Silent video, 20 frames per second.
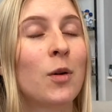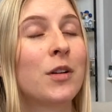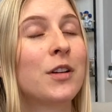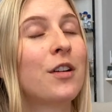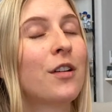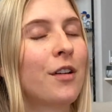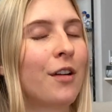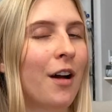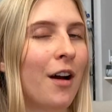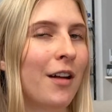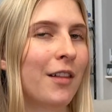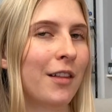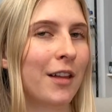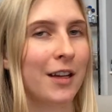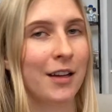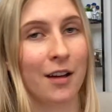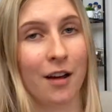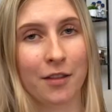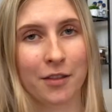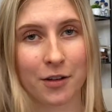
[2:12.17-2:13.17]
or you're not
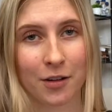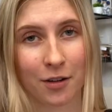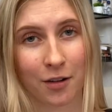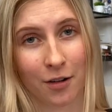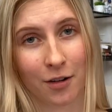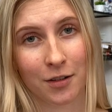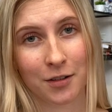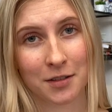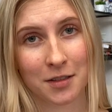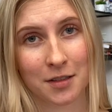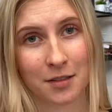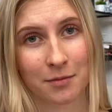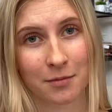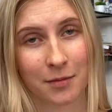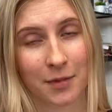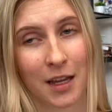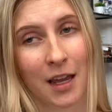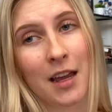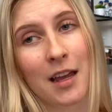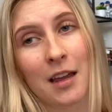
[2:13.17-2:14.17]
like other girls.
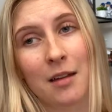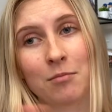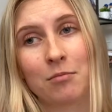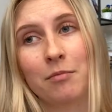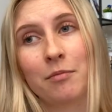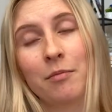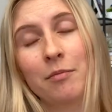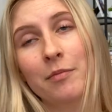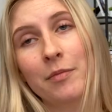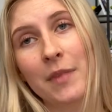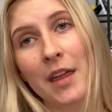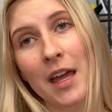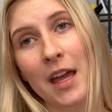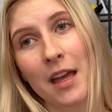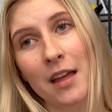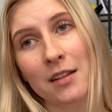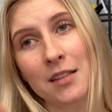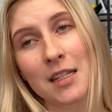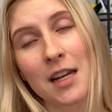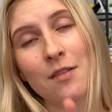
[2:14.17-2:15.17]
Okay? And
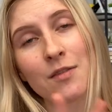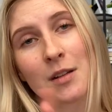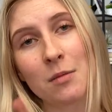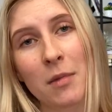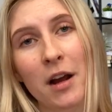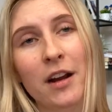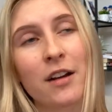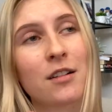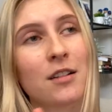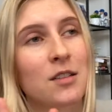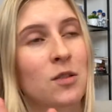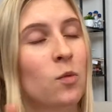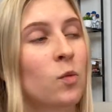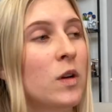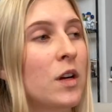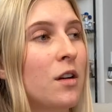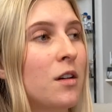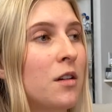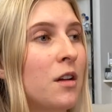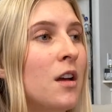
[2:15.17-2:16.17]
the Stephanie Meyer does a
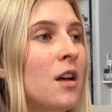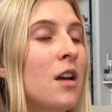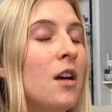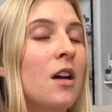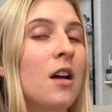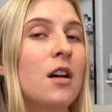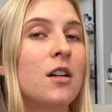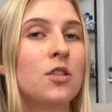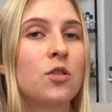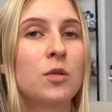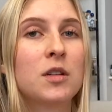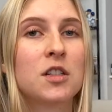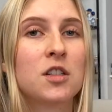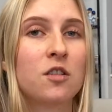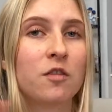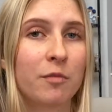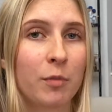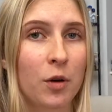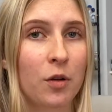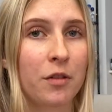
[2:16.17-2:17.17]
weird
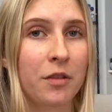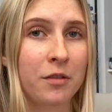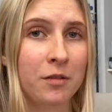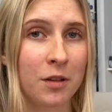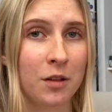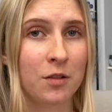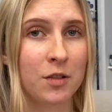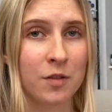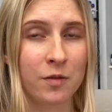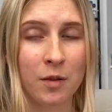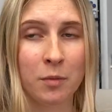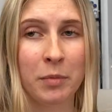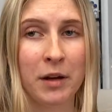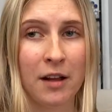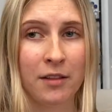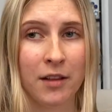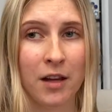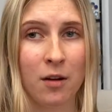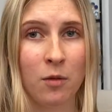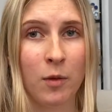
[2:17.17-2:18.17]
twist of both of those for
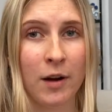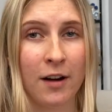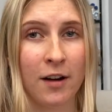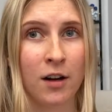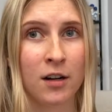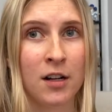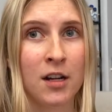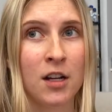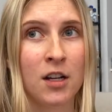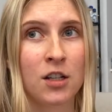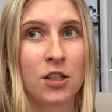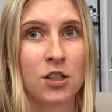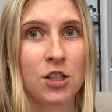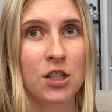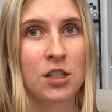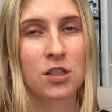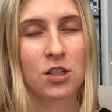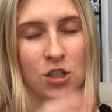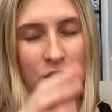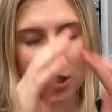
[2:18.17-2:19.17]
Bella where
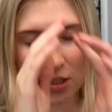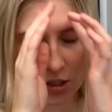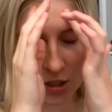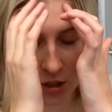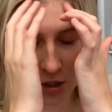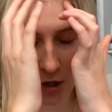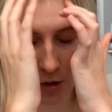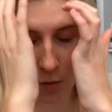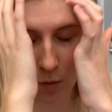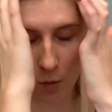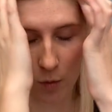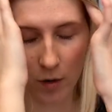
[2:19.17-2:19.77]
she's just so